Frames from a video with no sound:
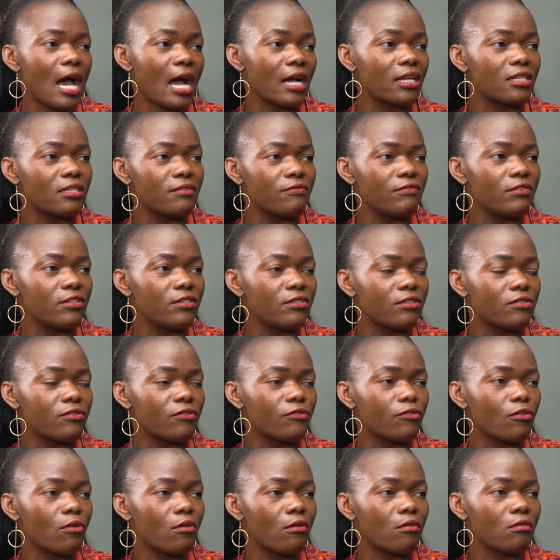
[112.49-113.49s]
activist
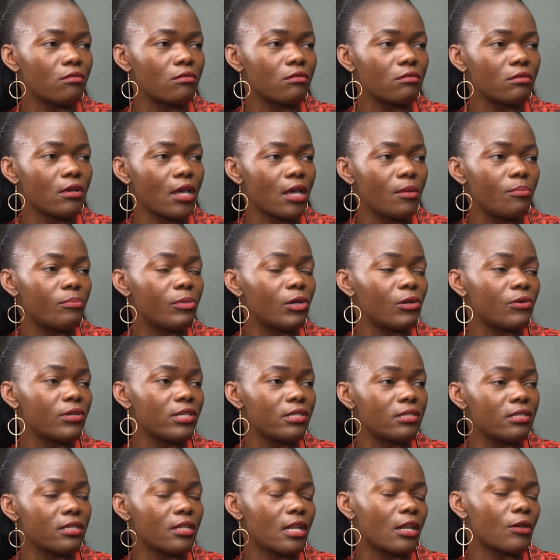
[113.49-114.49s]
for
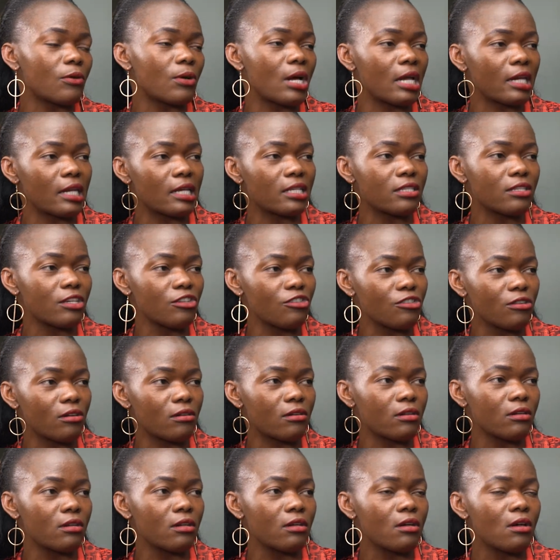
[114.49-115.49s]
employees in an
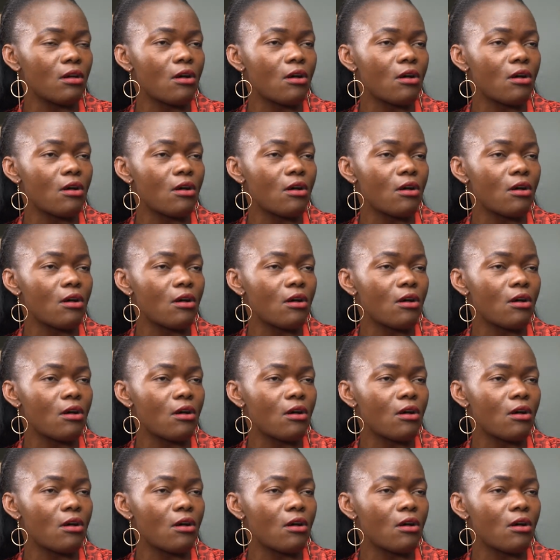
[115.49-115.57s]
organization,